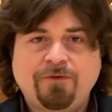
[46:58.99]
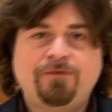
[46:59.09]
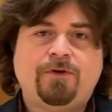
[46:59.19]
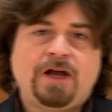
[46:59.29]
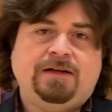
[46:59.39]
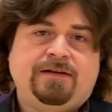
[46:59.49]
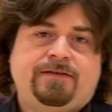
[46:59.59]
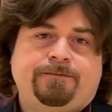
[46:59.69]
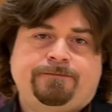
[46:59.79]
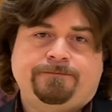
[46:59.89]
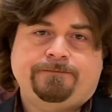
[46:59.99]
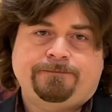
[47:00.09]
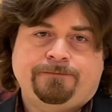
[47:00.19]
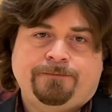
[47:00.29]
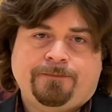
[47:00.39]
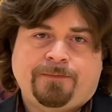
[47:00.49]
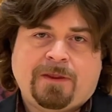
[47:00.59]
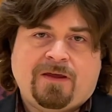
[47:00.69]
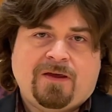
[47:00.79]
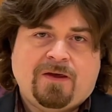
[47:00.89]
front,
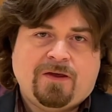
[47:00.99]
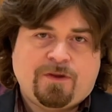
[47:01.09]
the